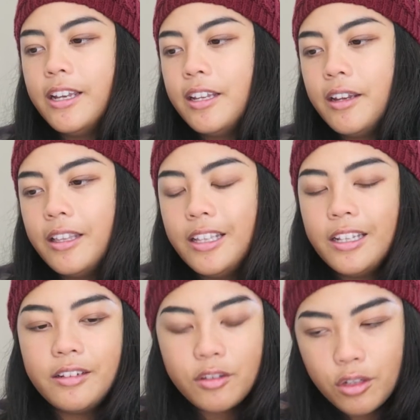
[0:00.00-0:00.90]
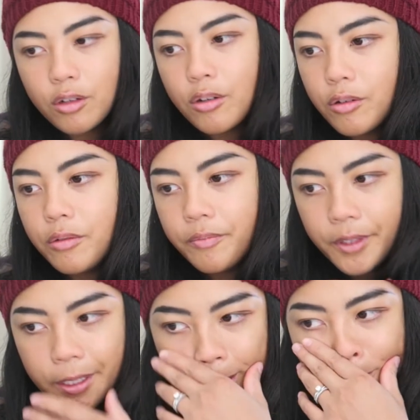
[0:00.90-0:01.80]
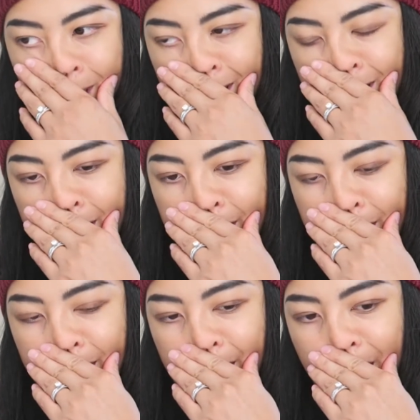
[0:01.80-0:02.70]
And then 2, I